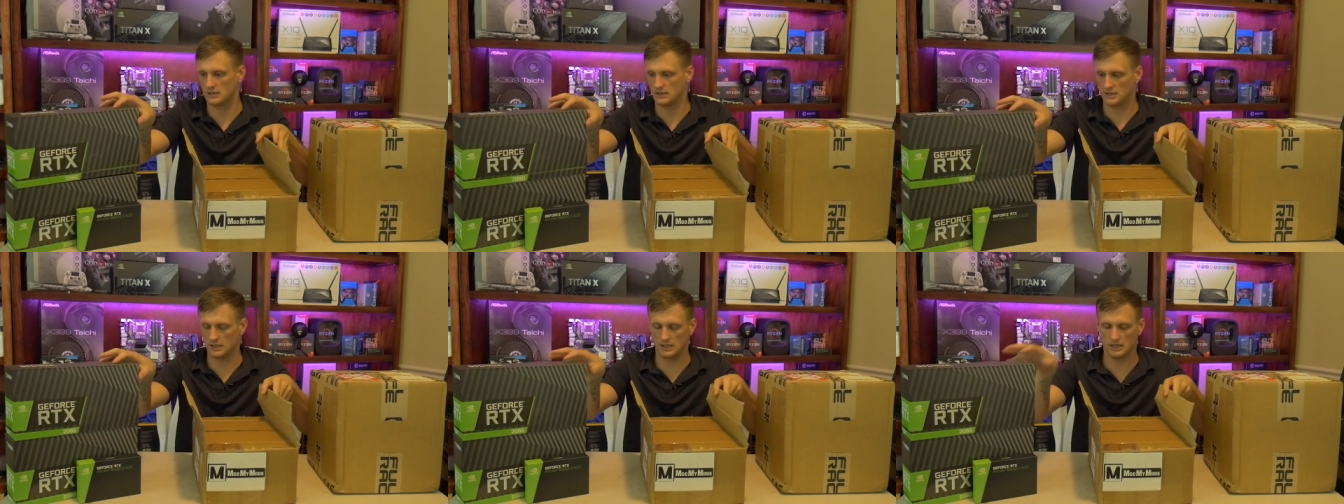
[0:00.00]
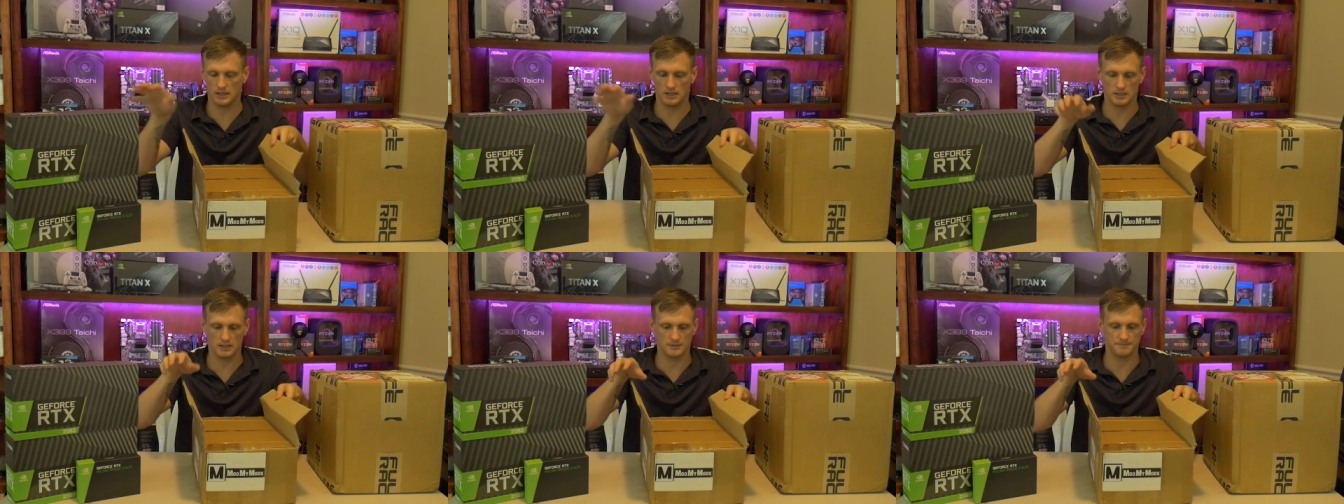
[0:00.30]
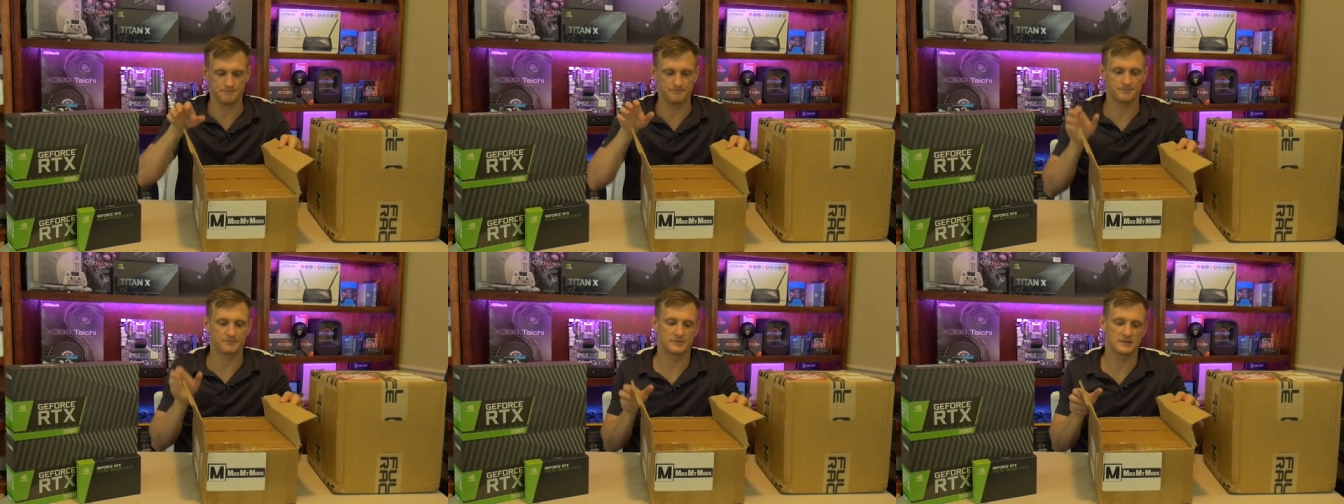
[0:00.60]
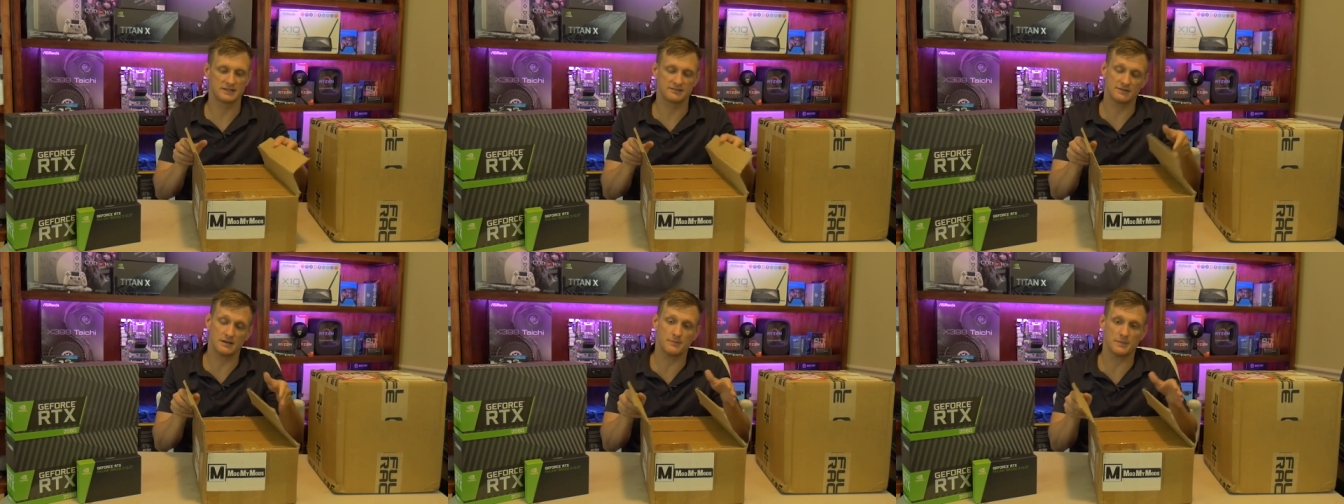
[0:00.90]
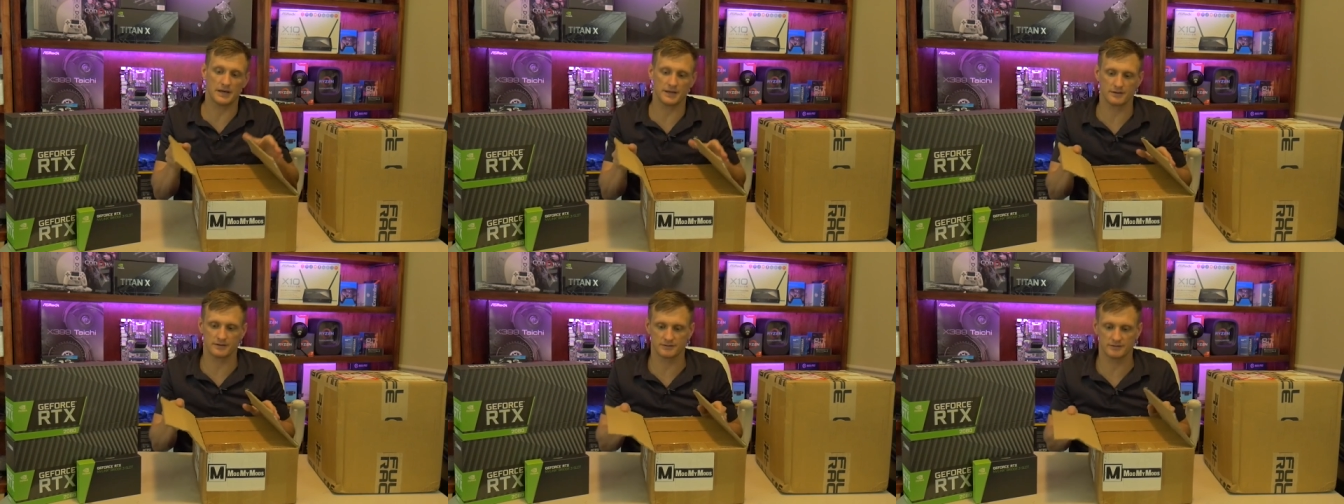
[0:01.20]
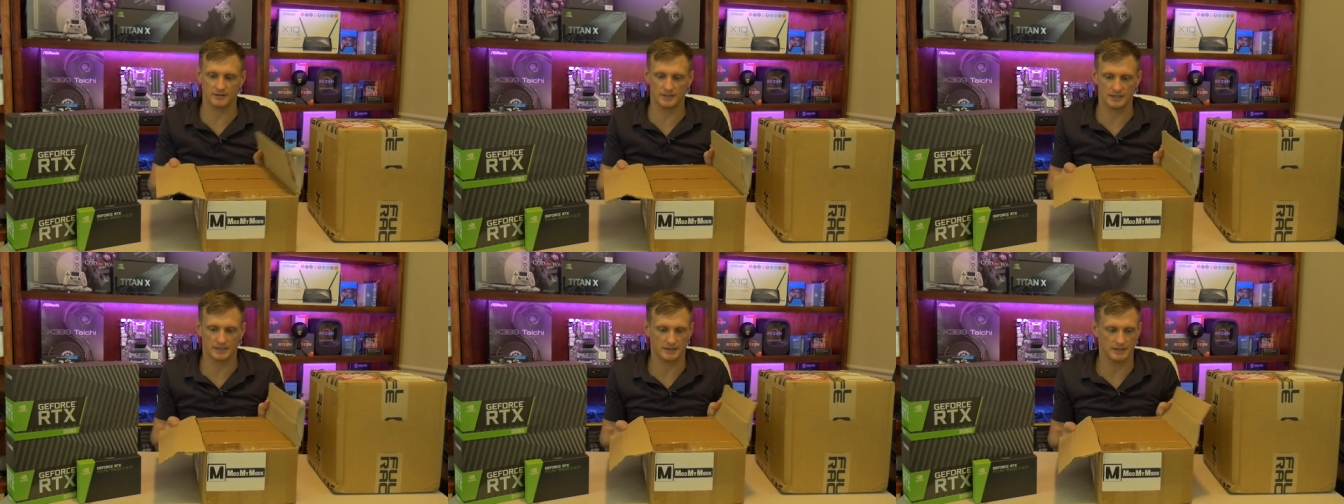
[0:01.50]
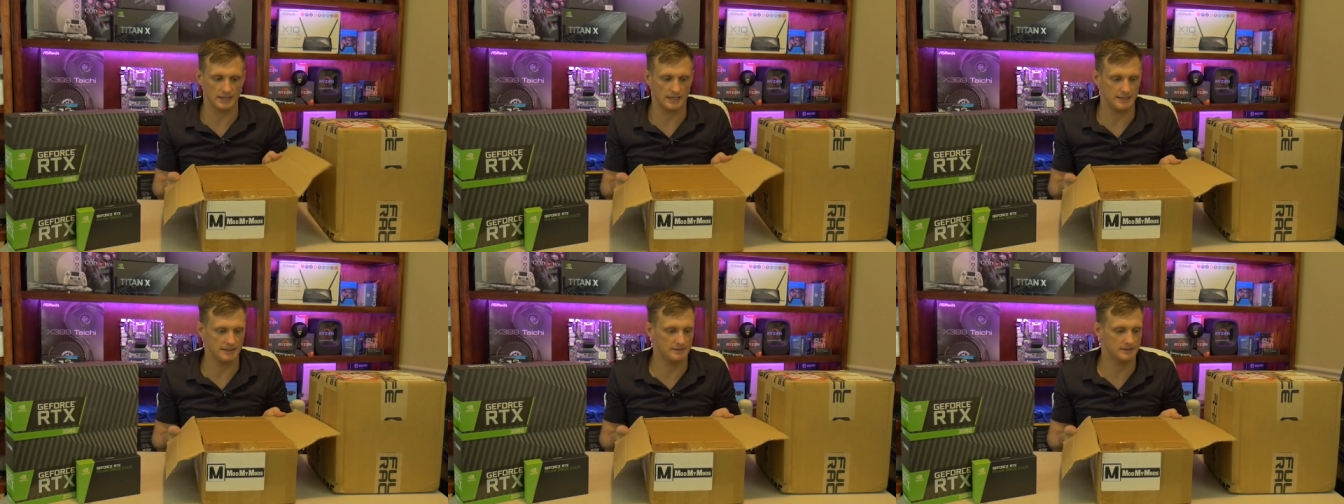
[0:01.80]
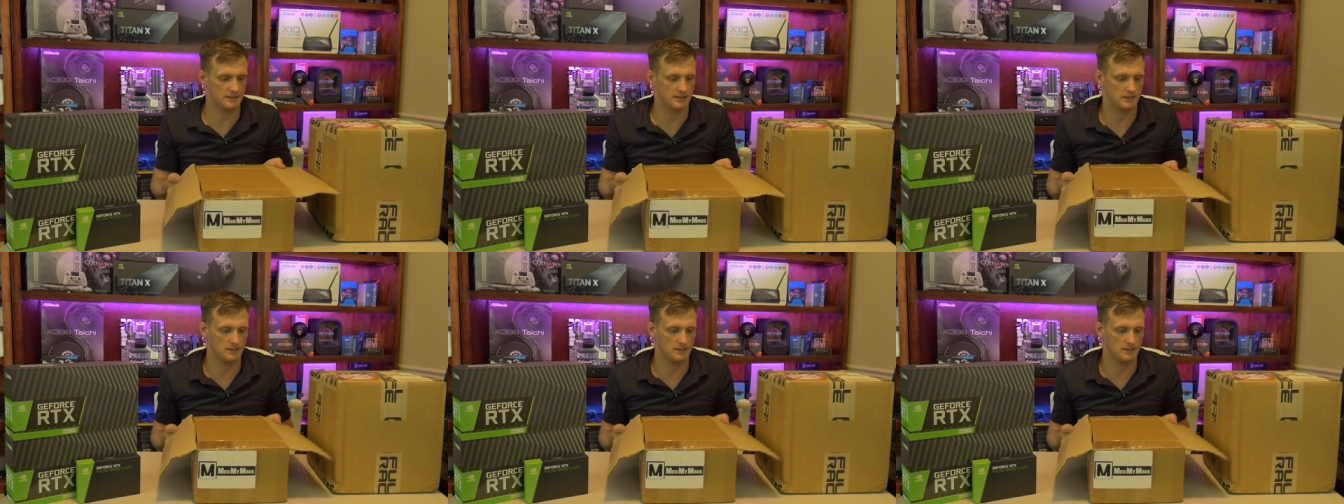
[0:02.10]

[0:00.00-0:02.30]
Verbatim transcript: um, some others like that.